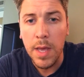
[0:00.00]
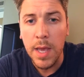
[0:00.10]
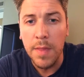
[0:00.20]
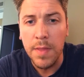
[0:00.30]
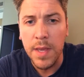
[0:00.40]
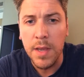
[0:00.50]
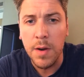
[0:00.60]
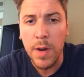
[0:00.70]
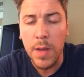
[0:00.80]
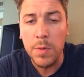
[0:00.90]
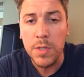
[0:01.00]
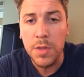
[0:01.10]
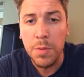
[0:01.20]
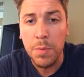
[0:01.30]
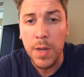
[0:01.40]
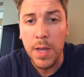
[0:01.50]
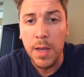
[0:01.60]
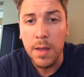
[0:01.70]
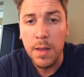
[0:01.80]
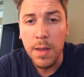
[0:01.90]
the ERA was 3,